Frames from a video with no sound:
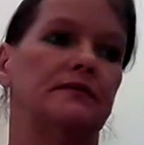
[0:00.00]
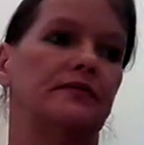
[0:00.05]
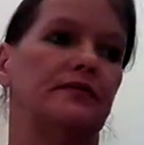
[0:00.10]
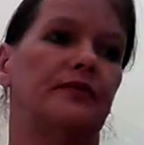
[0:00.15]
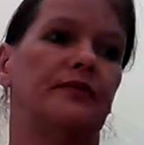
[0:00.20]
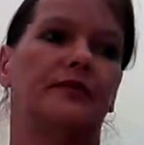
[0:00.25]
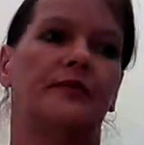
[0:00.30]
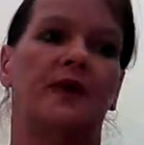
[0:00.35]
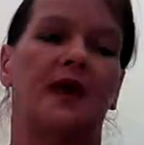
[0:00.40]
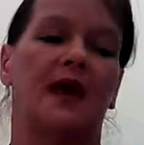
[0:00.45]

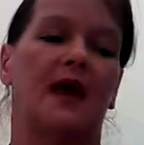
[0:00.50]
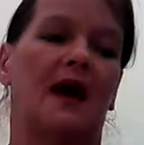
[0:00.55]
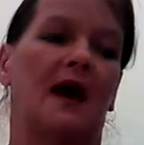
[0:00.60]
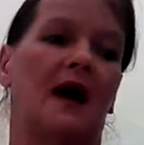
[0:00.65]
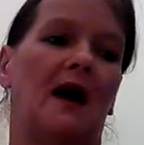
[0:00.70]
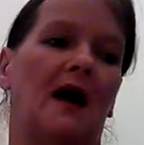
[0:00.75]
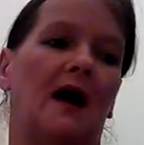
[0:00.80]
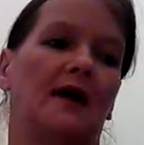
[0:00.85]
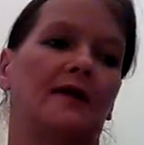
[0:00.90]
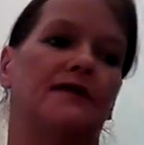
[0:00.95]
the
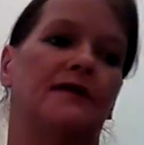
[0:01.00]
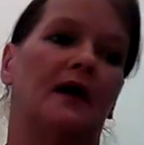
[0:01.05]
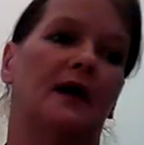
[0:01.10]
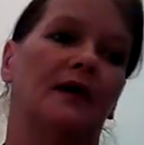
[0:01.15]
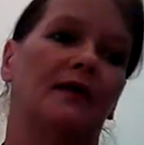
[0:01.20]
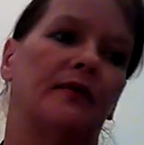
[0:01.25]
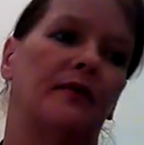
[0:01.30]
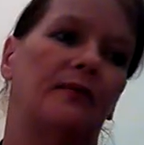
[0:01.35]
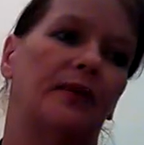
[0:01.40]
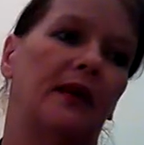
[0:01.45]
regards
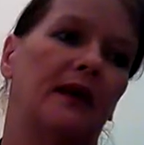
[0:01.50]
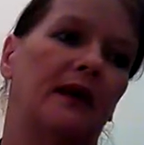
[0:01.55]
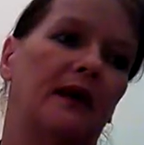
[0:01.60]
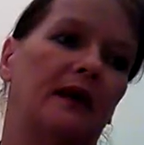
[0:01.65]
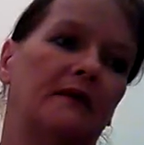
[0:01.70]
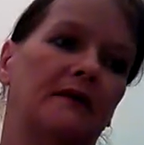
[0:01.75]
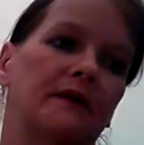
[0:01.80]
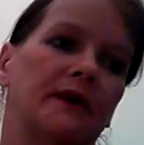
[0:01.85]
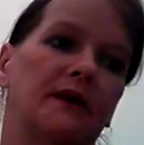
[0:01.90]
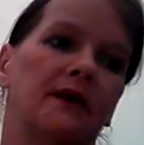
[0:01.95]
of the
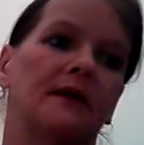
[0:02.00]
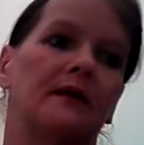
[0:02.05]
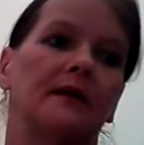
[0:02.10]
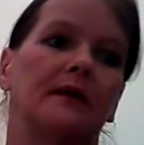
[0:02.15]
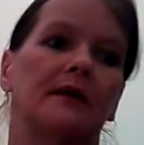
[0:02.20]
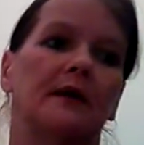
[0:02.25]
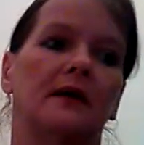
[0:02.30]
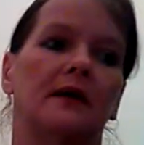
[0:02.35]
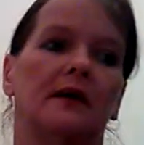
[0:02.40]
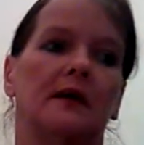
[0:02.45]
parent,
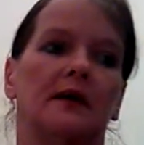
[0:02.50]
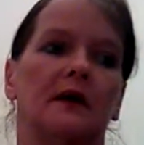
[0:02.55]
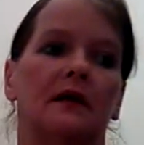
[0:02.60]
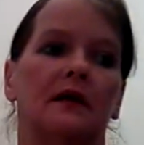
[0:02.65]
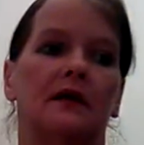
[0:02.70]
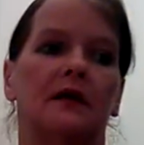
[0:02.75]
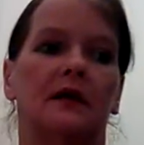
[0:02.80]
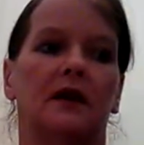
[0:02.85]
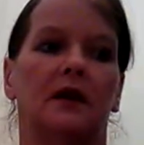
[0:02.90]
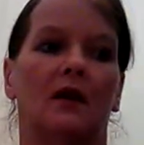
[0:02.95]

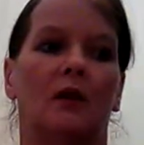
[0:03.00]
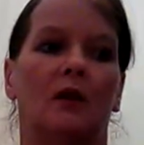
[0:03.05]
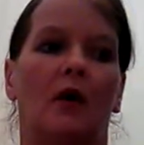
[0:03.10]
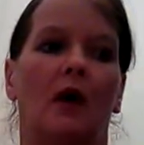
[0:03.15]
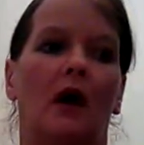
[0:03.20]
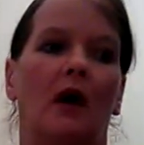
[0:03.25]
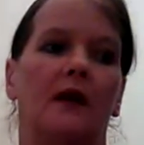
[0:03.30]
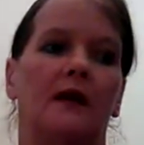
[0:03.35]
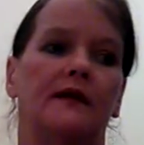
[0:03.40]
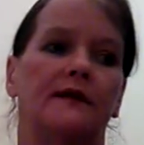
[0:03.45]

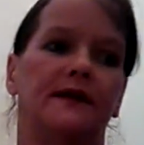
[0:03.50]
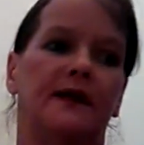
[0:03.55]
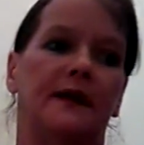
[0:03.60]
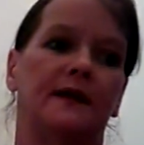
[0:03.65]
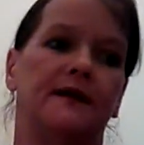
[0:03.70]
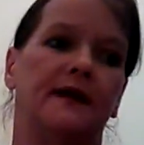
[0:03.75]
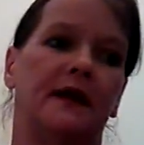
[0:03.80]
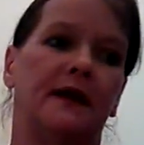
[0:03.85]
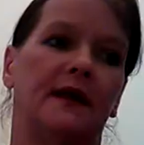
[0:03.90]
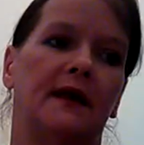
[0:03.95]
wanting to
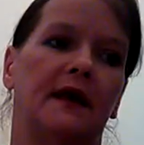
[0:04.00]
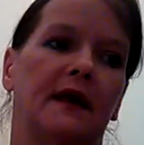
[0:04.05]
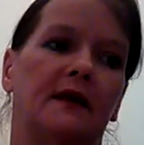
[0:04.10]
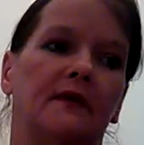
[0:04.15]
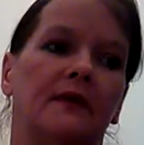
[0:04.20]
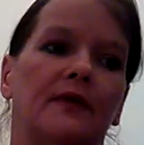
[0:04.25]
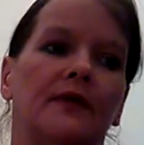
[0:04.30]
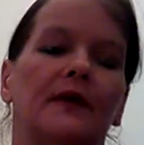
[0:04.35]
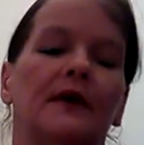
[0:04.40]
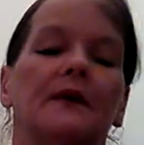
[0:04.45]
take care
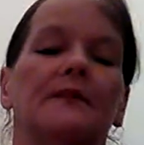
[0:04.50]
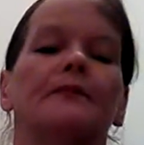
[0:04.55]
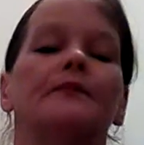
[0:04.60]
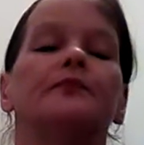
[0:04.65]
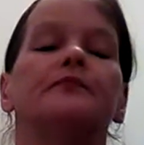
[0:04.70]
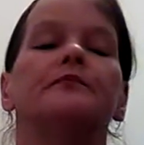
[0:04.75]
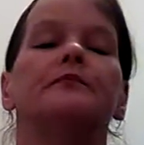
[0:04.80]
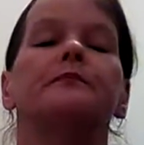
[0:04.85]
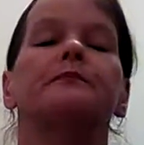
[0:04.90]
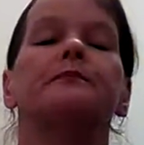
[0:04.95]
of them,
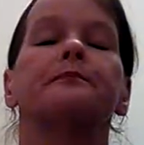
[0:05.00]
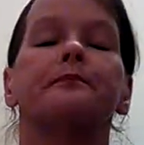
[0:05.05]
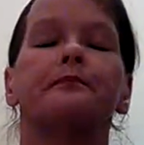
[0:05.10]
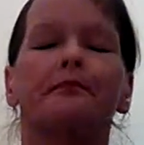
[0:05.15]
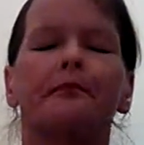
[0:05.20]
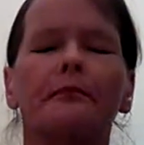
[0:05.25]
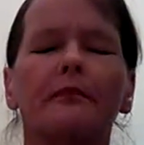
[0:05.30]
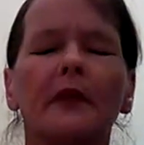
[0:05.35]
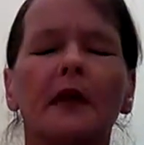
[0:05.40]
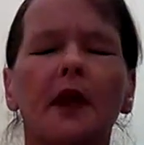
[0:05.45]

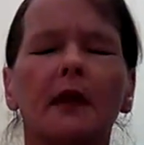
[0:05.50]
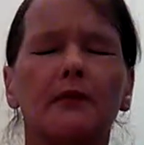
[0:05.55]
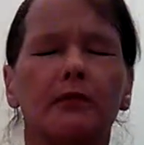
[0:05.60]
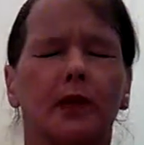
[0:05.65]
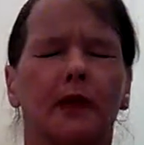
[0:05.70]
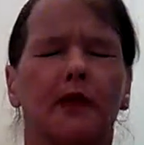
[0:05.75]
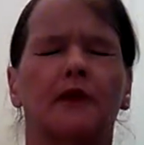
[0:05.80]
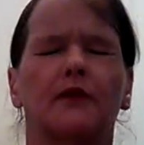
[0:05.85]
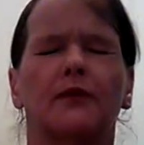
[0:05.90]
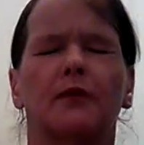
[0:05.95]

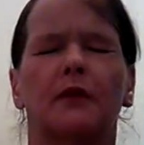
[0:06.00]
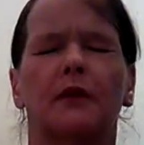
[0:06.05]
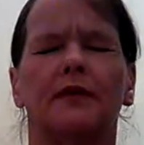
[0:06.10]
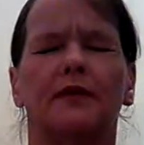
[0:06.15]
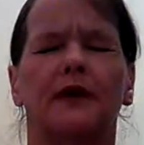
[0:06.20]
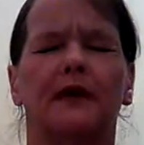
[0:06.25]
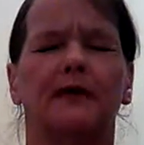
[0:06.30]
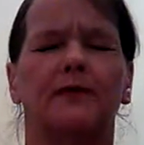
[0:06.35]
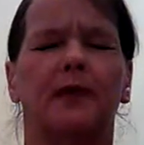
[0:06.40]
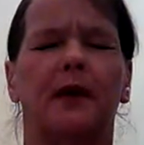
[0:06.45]
because what
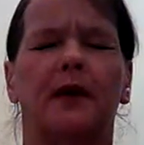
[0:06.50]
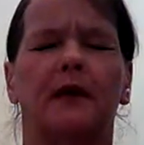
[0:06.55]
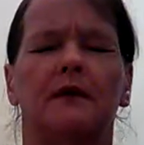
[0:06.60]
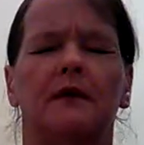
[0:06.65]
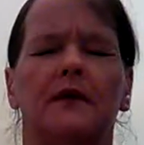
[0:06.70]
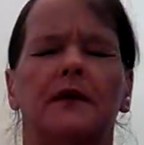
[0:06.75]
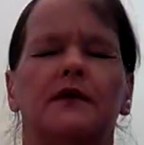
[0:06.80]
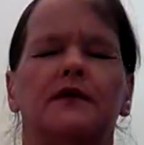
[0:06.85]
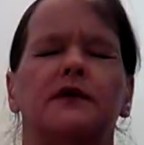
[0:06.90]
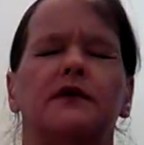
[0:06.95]
these
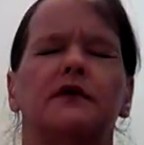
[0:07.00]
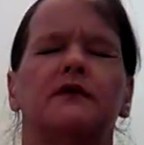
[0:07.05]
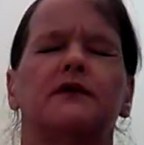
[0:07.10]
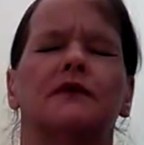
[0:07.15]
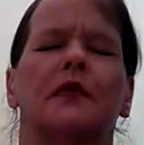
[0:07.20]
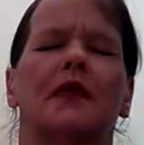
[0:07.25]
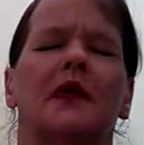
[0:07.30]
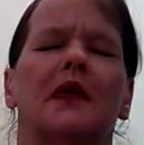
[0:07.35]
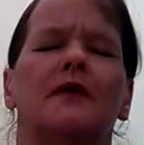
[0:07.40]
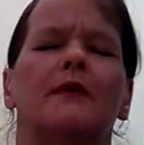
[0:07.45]
parents
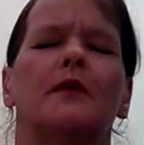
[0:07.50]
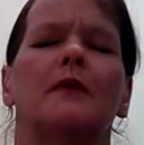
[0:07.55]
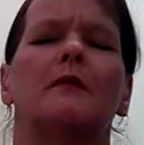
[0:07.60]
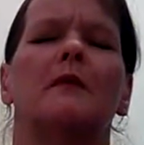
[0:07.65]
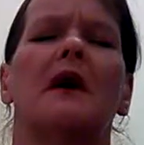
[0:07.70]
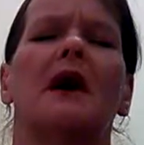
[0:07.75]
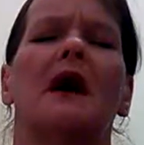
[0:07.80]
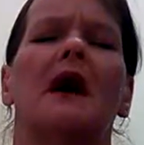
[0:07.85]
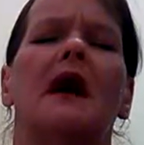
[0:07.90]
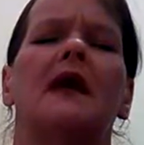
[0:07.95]
usually have in
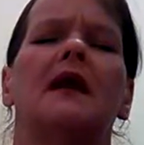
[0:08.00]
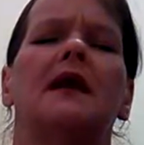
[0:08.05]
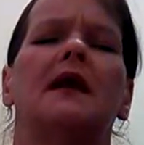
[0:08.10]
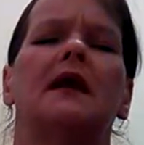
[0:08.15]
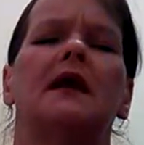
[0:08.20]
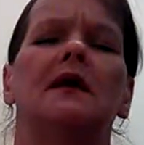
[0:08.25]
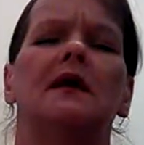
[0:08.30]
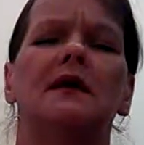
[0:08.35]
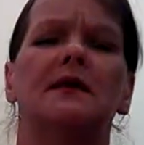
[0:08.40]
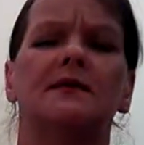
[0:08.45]
mind
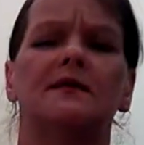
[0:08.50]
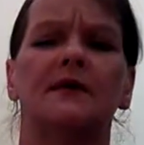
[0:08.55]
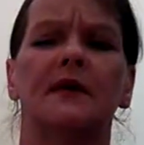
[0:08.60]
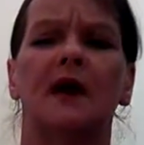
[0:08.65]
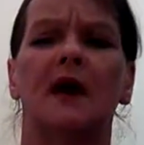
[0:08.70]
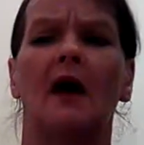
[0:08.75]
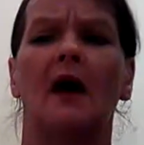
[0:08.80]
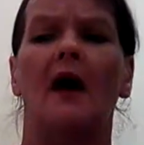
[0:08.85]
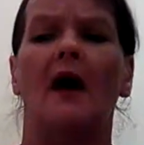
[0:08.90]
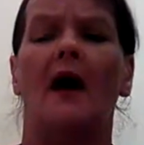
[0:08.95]
is
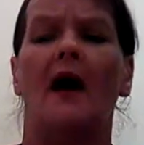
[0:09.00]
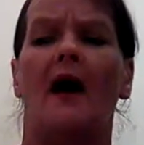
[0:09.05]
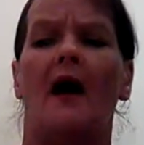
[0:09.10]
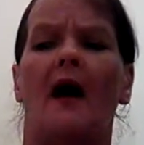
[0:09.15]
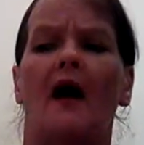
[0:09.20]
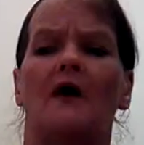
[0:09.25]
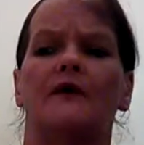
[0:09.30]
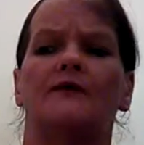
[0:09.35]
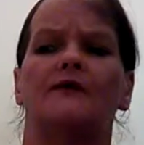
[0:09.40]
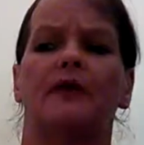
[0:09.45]

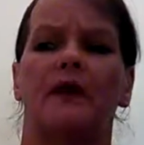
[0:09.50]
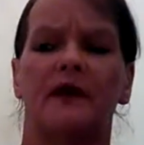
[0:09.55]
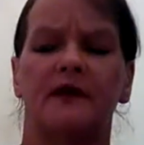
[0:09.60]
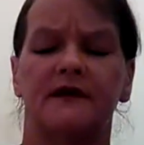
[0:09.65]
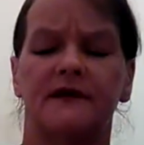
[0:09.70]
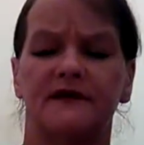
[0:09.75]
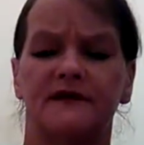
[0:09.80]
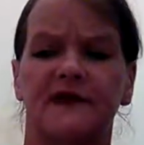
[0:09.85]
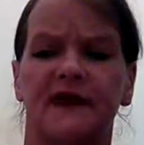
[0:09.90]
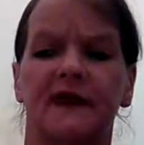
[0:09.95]
a
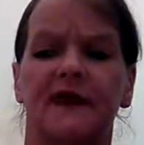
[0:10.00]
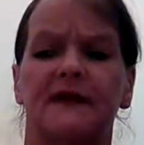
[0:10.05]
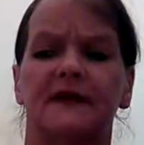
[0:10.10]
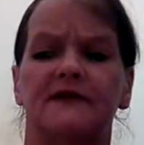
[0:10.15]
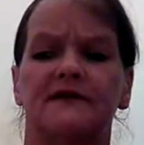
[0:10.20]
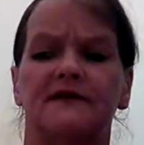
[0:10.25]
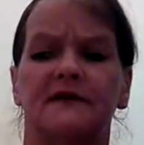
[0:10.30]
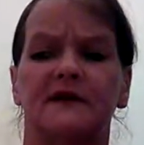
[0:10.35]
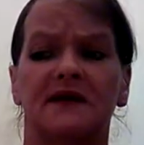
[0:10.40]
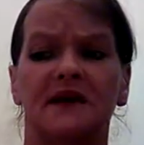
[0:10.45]

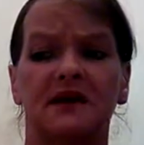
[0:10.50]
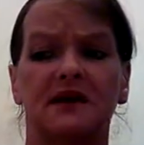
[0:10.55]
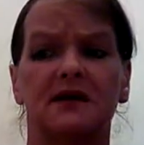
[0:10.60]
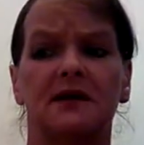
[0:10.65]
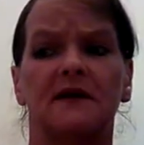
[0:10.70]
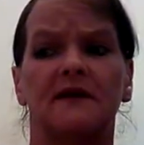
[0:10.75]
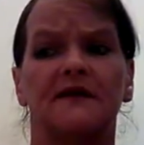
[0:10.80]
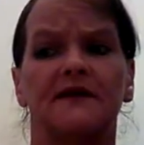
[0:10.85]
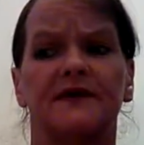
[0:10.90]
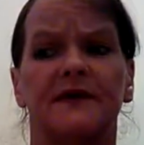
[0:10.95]

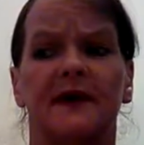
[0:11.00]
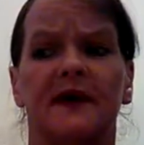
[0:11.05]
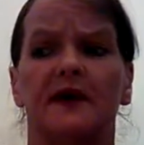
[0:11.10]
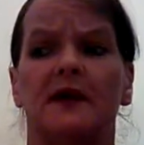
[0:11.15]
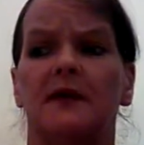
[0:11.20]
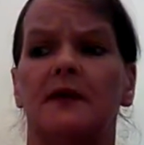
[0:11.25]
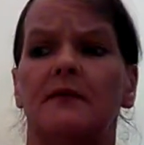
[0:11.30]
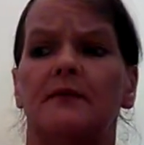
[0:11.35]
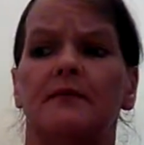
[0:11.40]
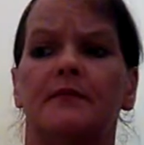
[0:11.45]
fictional
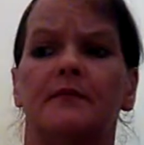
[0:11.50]
type